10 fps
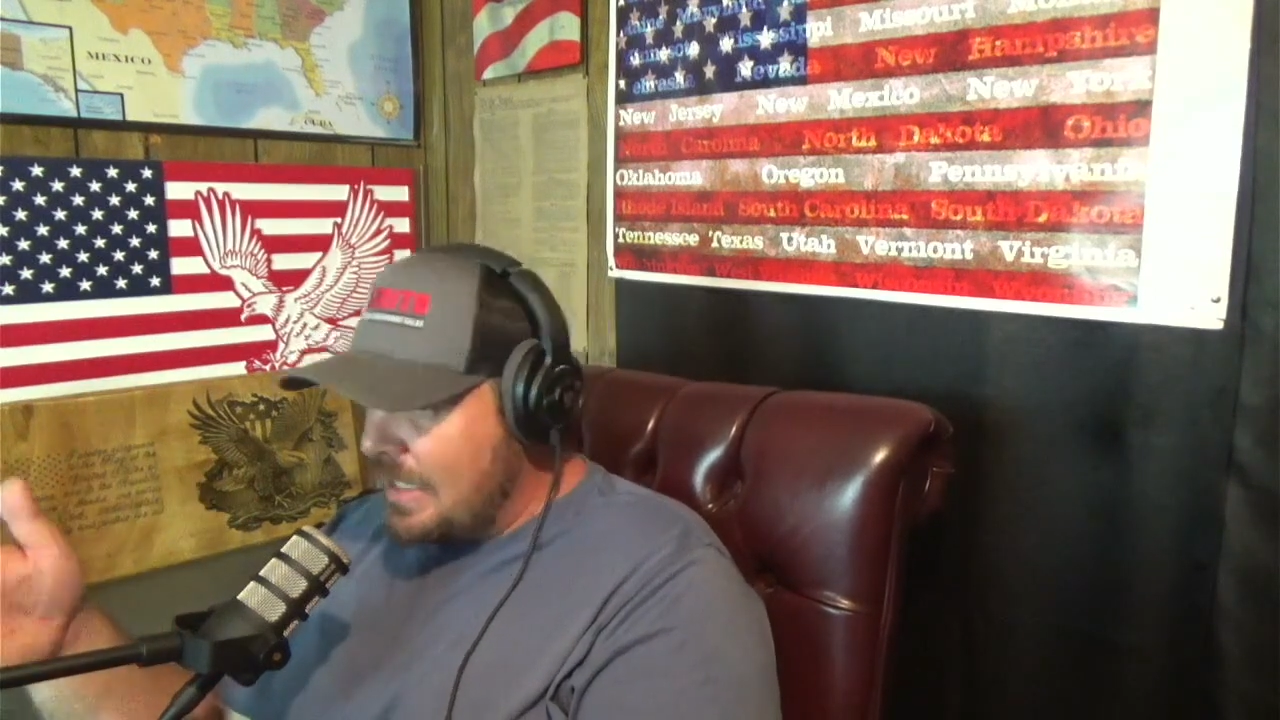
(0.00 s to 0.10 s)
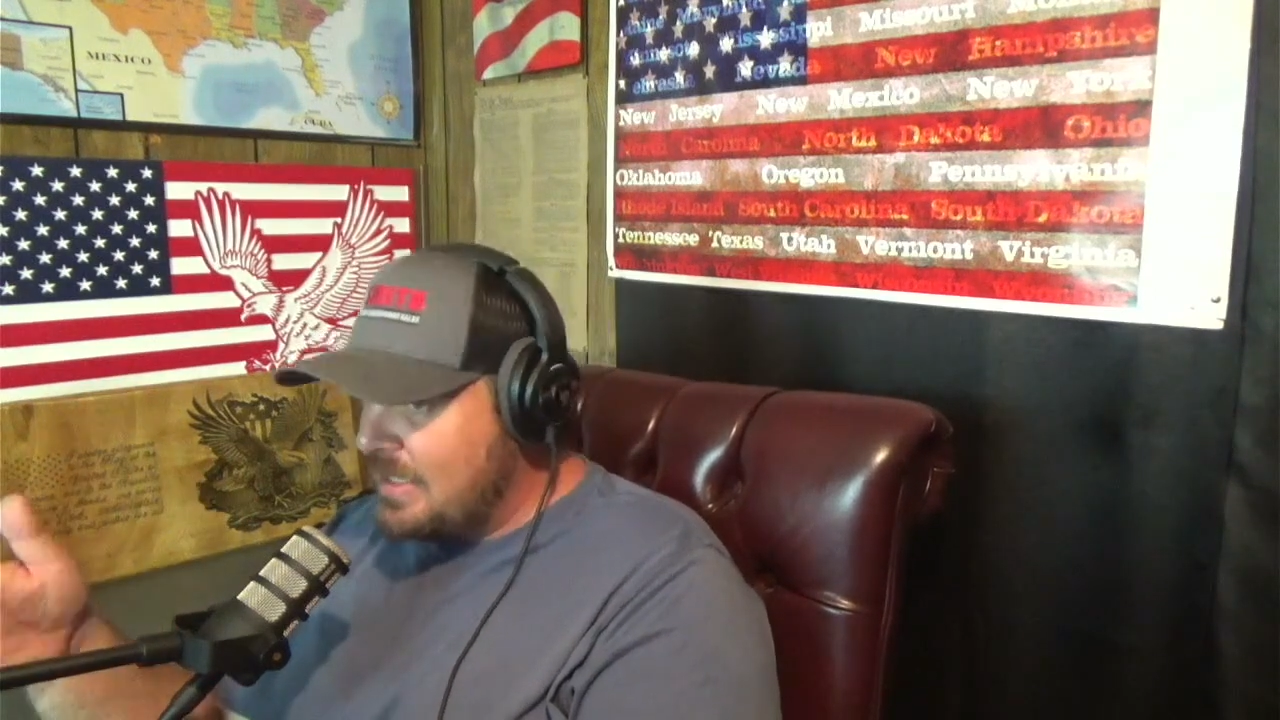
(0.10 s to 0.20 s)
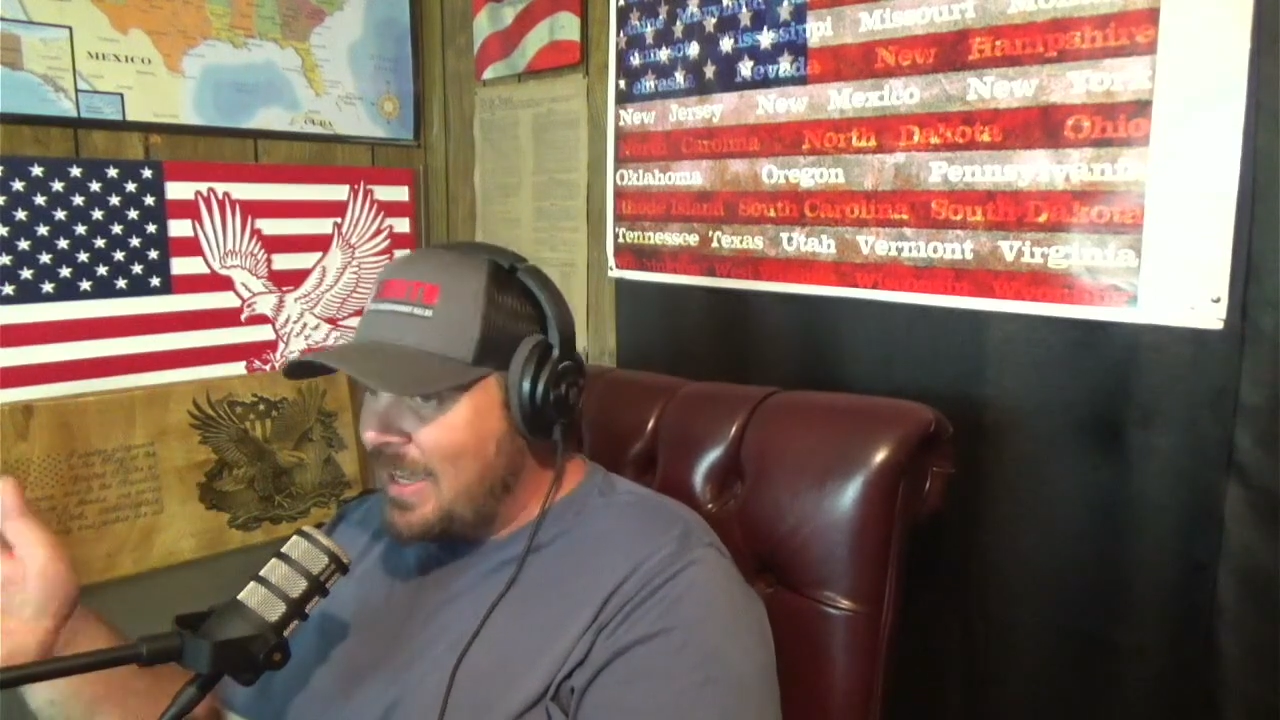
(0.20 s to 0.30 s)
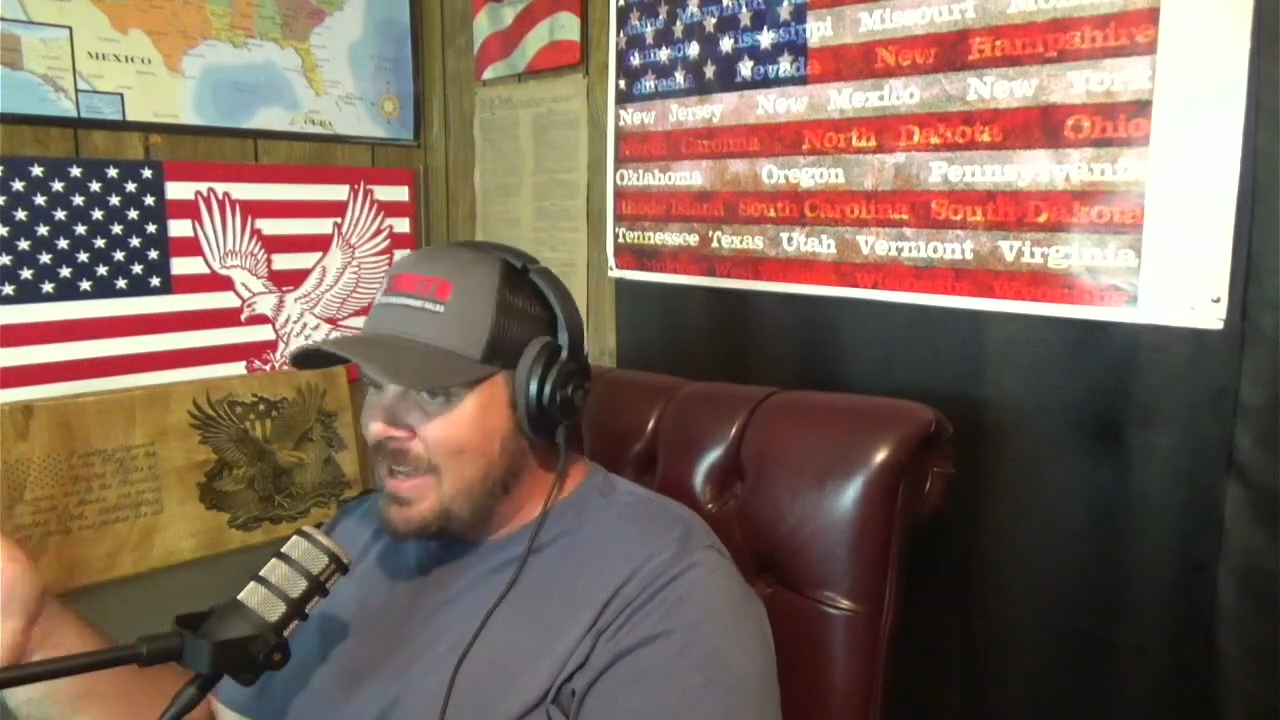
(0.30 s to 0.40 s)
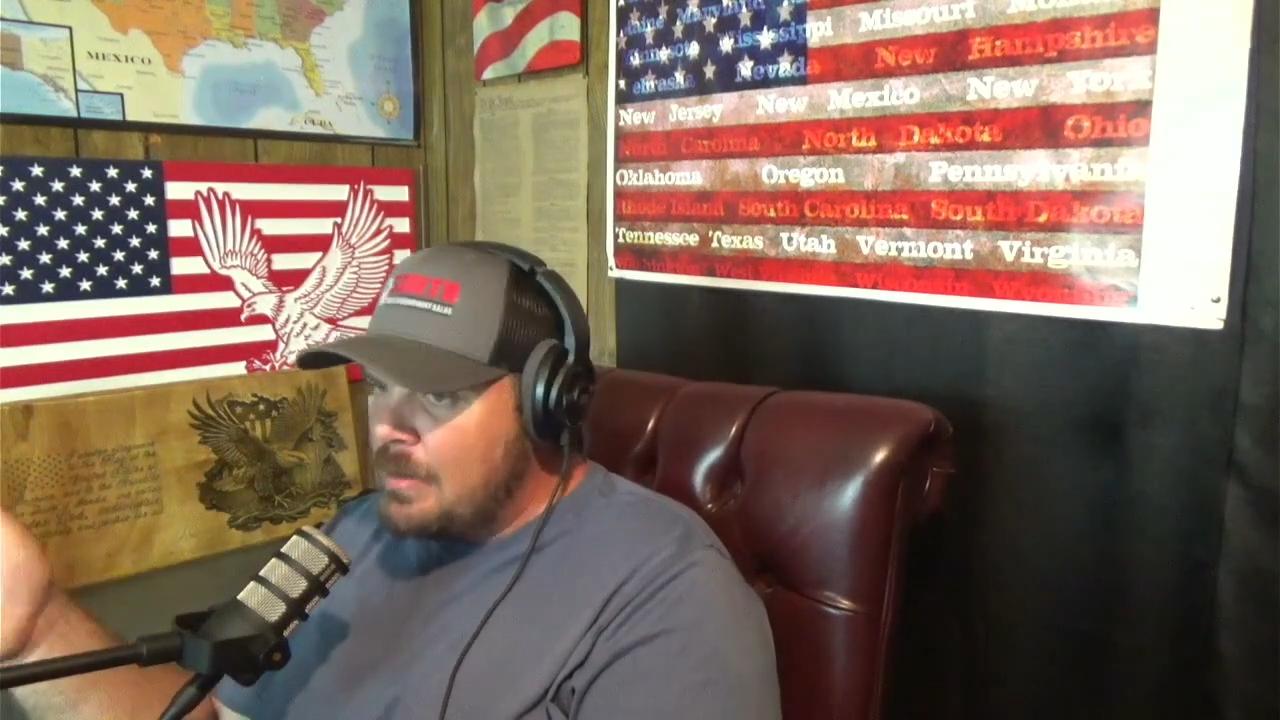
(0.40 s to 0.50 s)

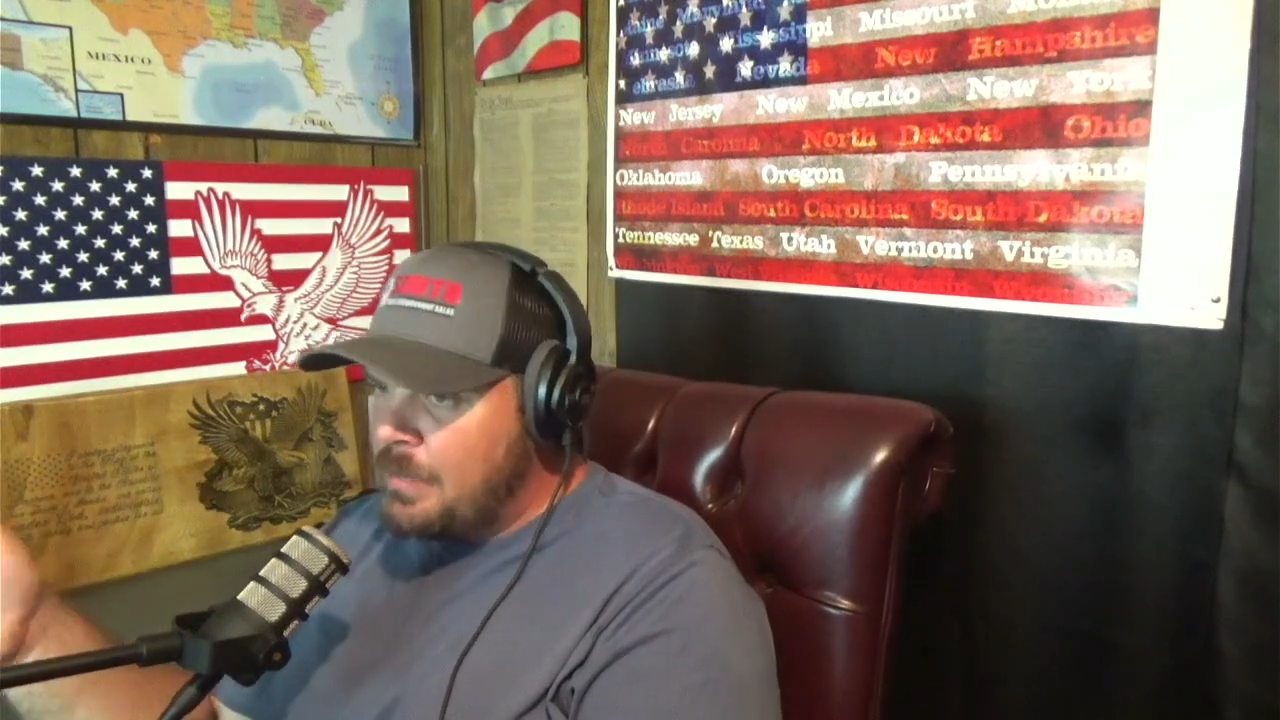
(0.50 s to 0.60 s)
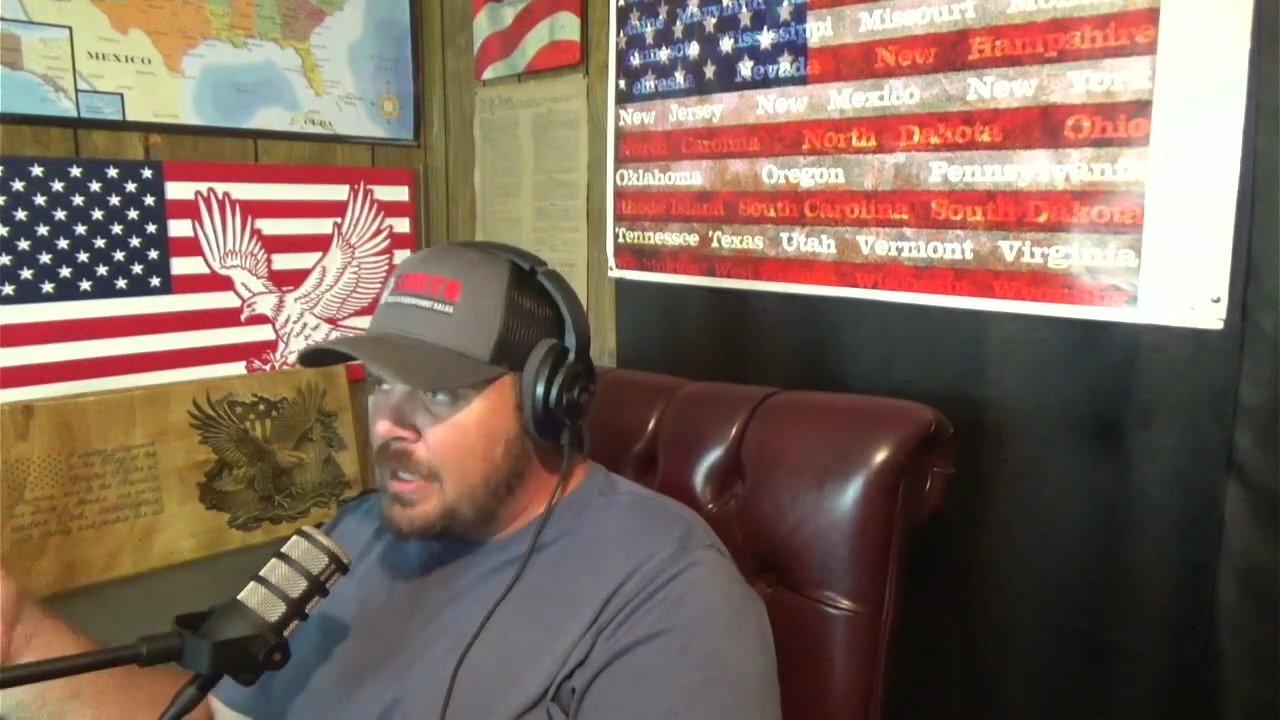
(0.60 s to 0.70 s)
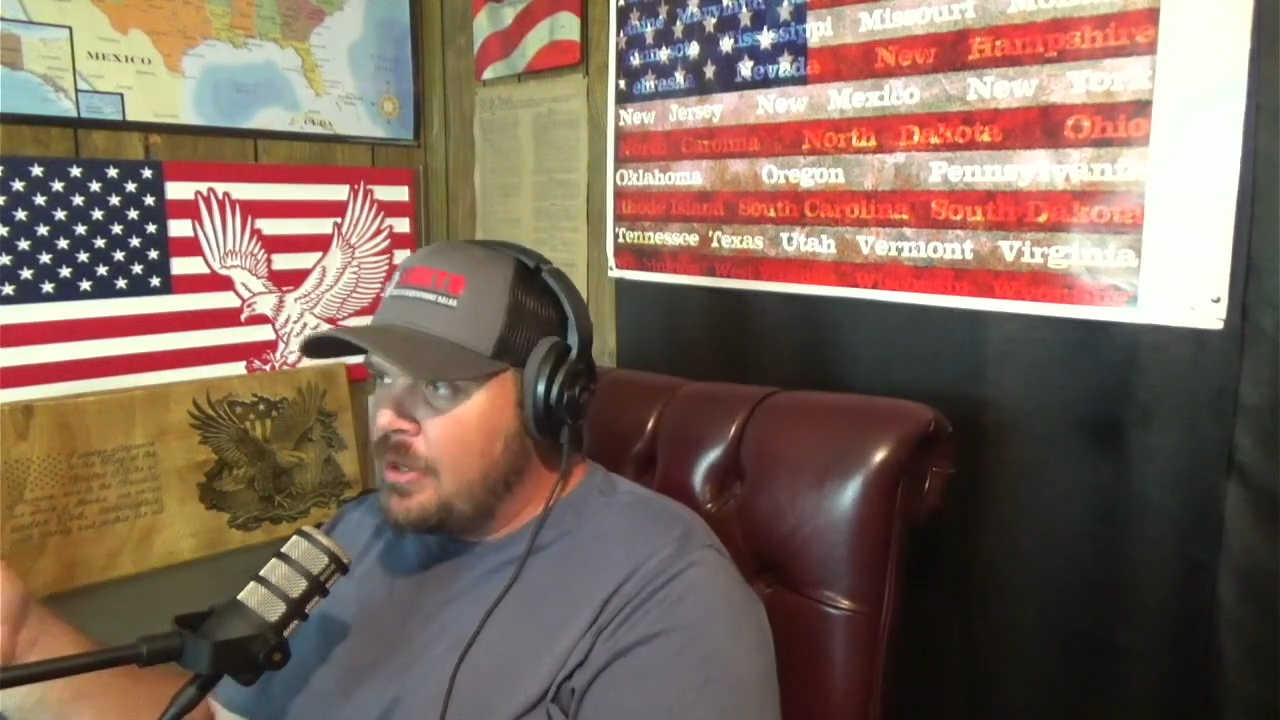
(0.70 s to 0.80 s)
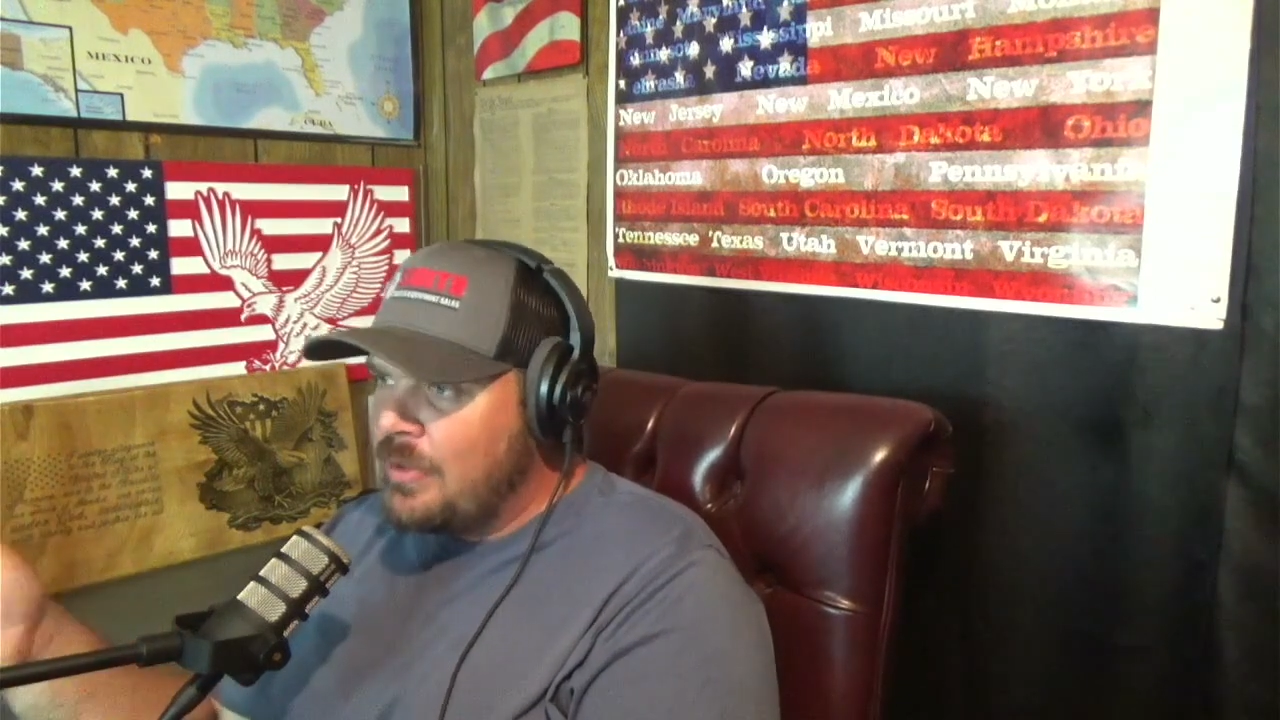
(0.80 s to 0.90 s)
signed a bill